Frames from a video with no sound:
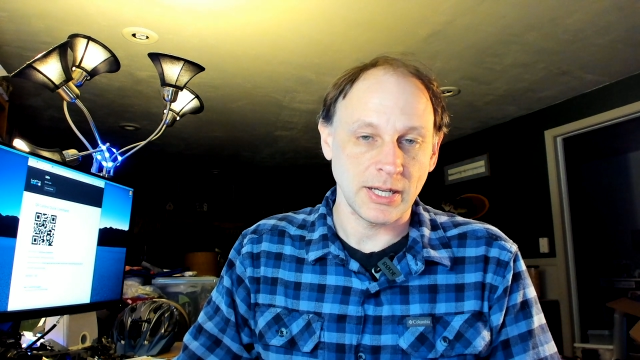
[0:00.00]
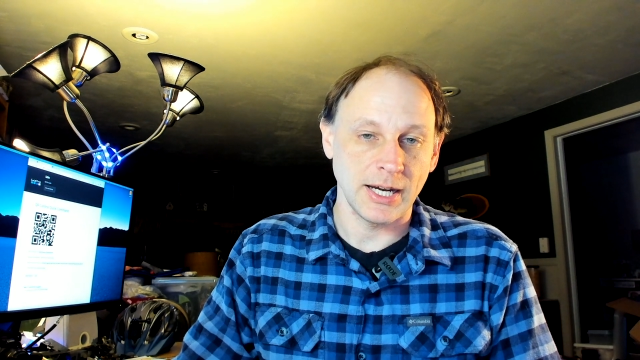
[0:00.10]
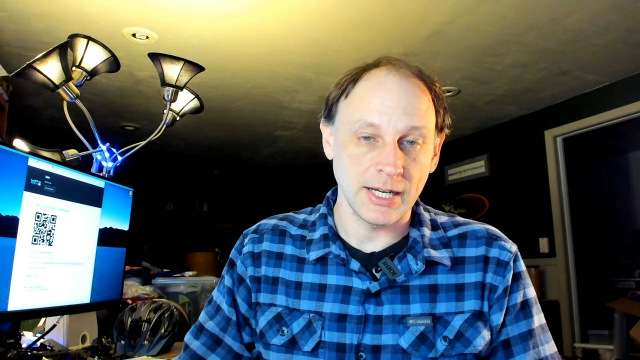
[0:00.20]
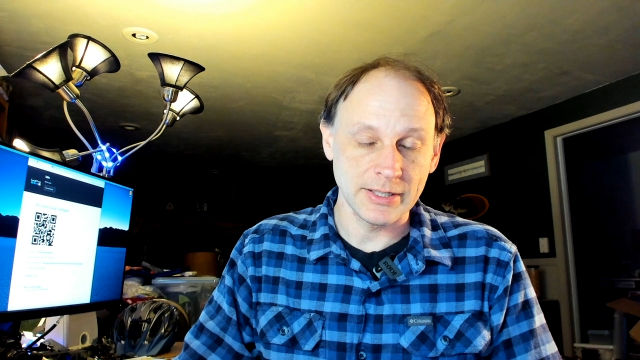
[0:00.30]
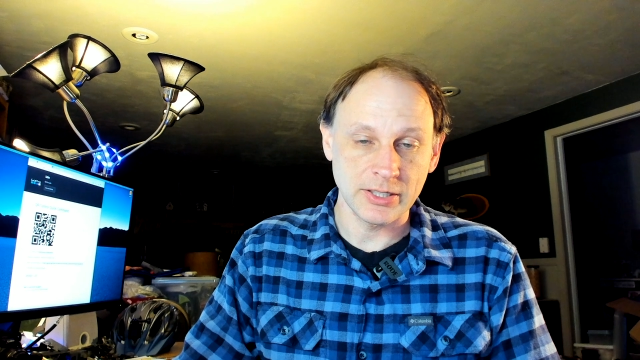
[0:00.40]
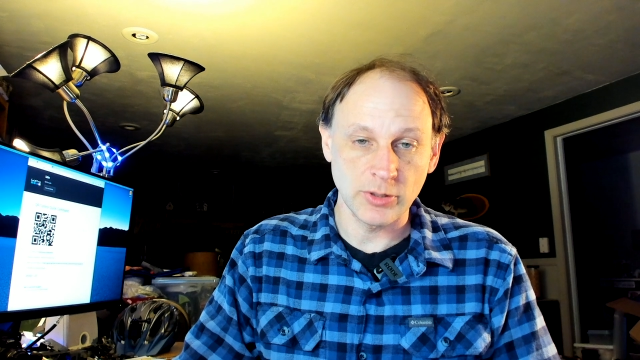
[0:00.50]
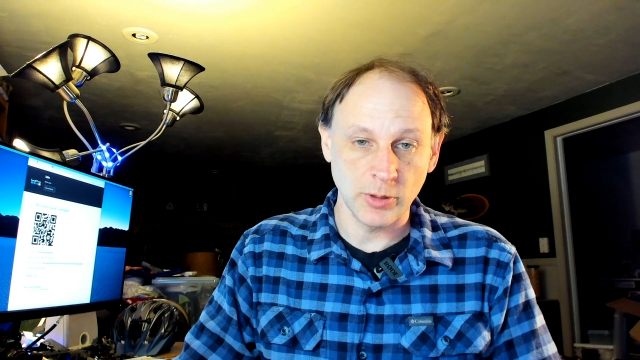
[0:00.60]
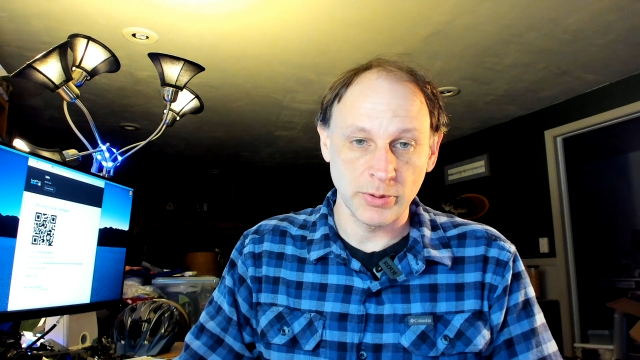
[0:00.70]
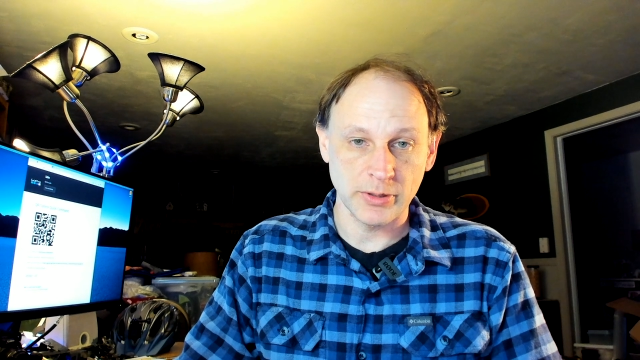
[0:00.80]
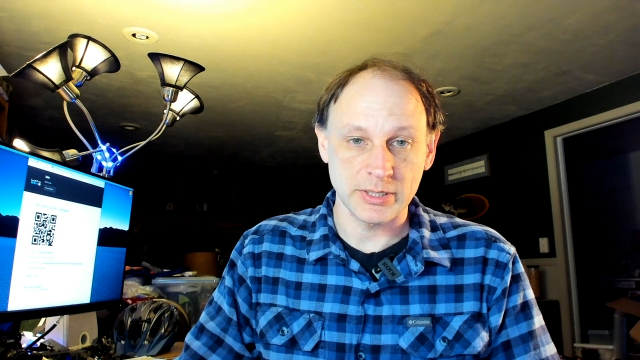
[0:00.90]
on the
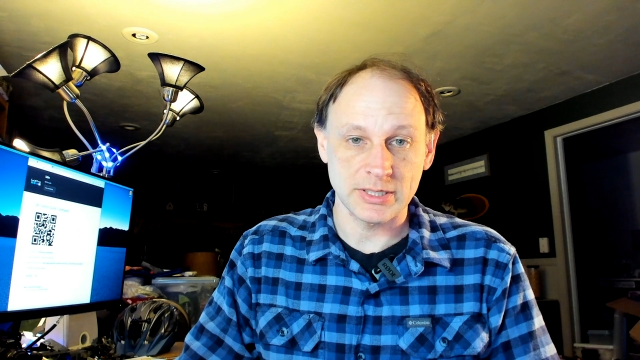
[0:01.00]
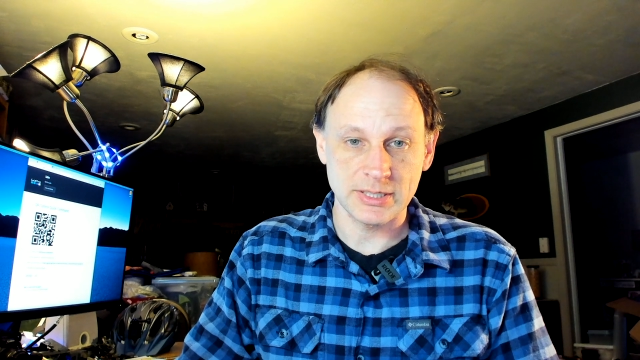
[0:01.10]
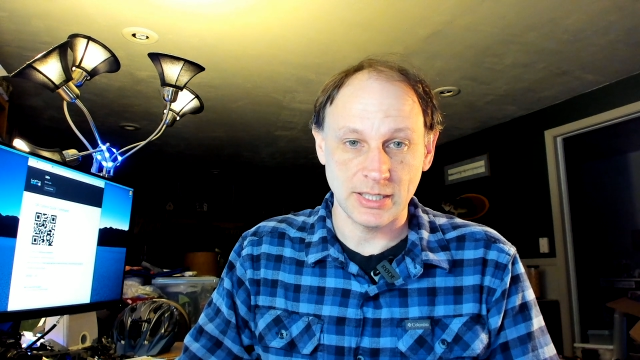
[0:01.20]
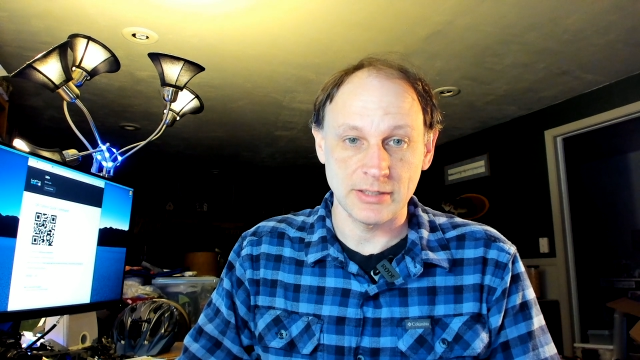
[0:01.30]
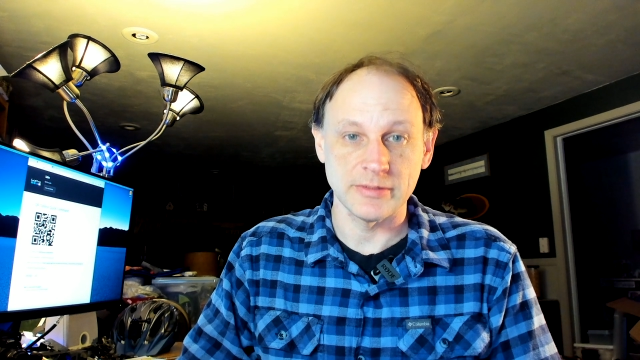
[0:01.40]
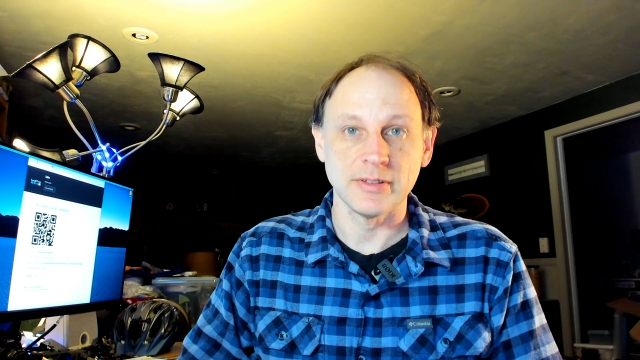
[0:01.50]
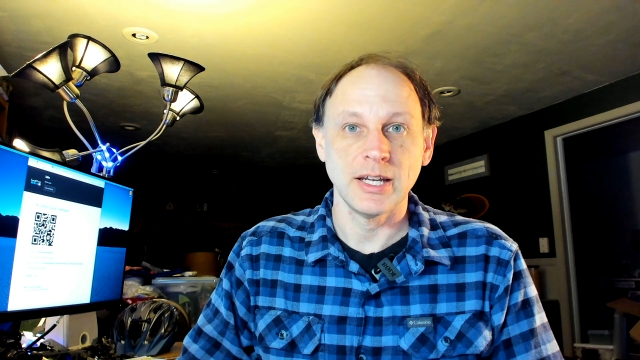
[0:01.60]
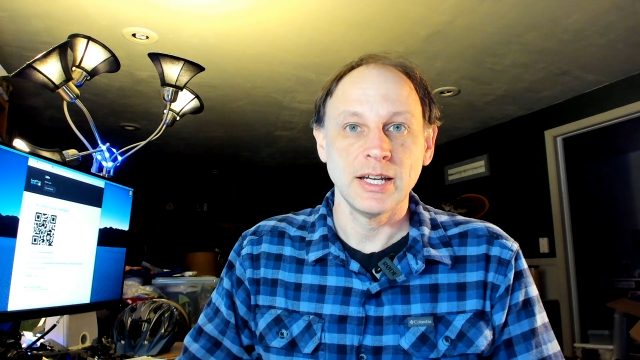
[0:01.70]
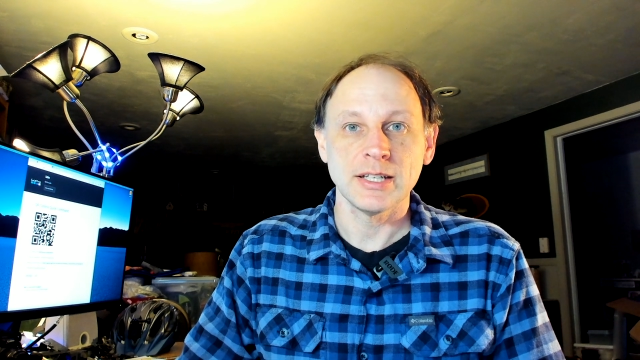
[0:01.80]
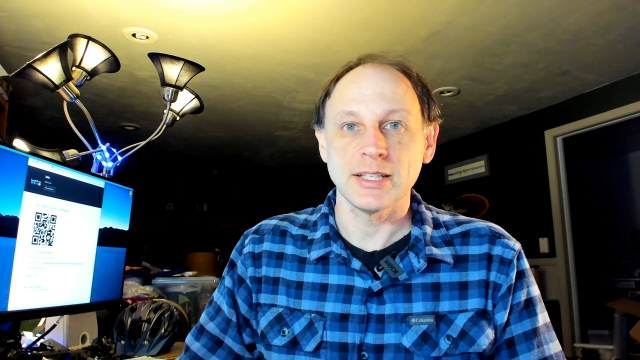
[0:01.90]
GoPro itself
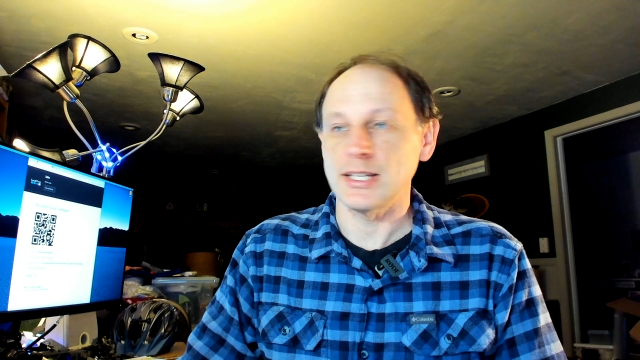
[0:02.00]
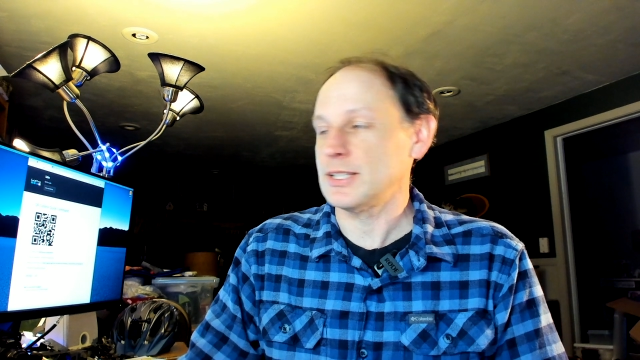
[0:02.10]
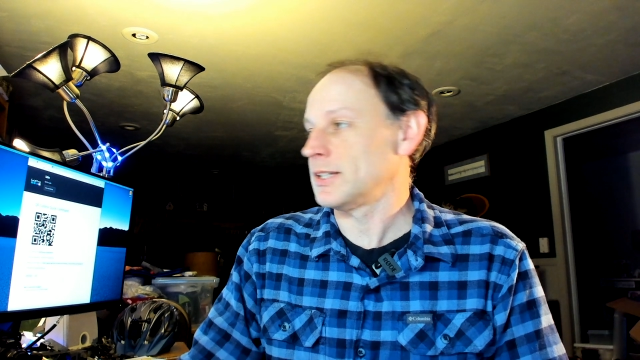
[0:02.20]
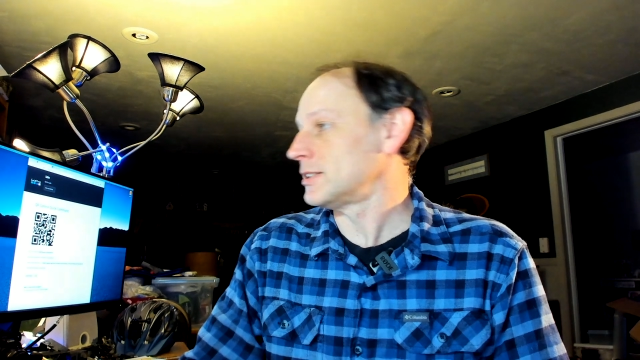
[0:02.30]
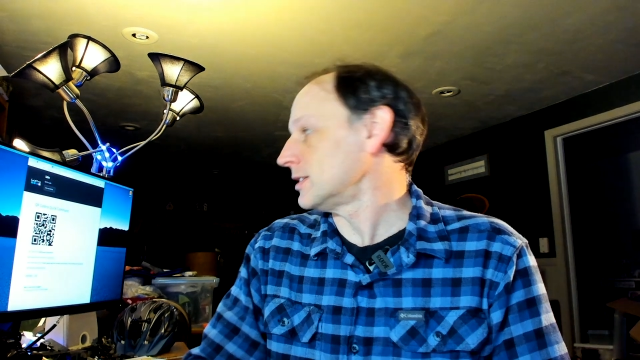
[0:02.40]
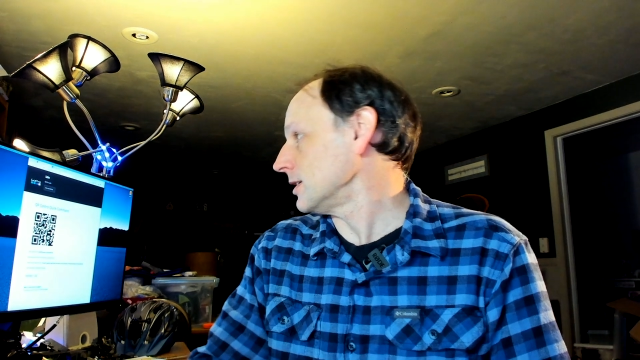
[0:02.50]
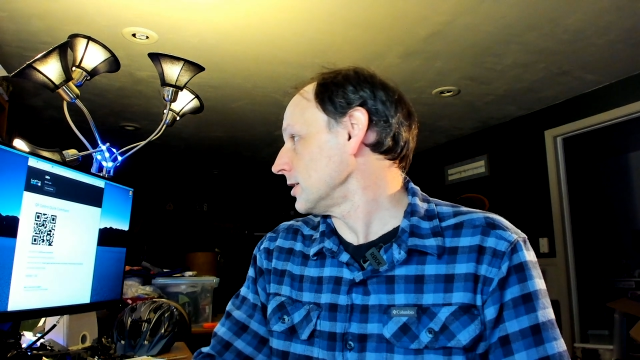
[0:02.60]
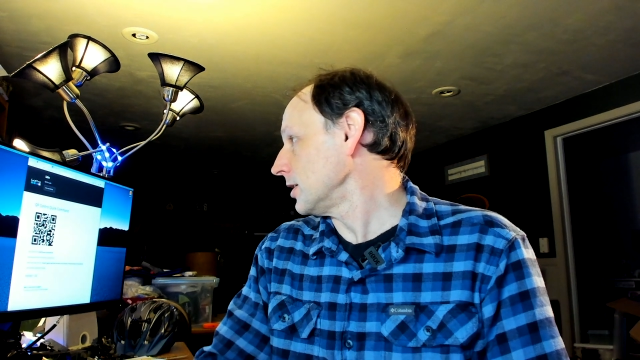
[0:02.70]
that tells it